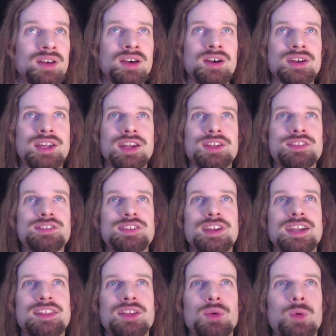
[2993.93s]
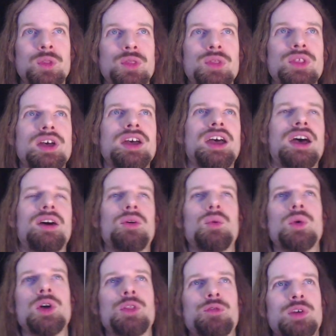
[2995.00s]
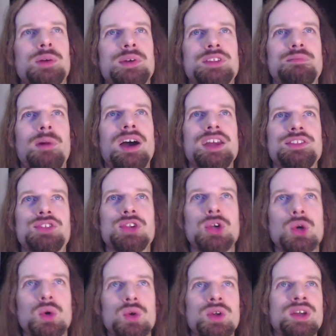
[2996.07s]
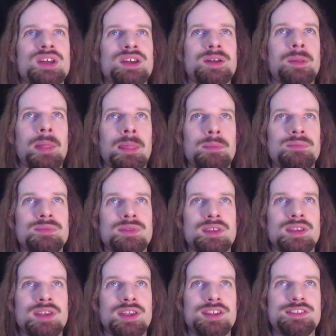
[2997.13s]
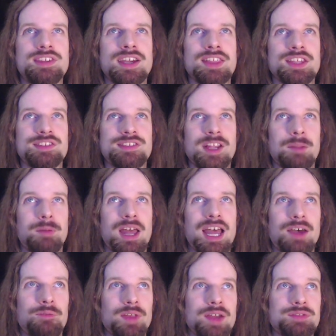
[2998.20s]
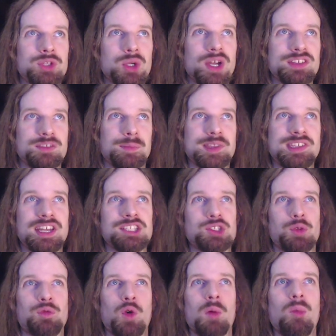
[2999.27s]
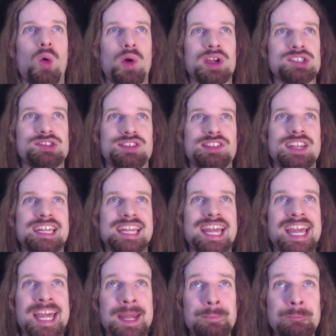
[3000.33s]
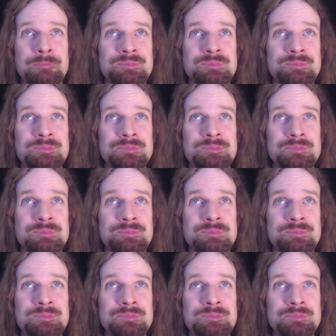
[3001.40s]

Okay, he's saying that with Freeman's Mind 2, he's saying the setup of Half-Life 2 has the potential for a more interesting game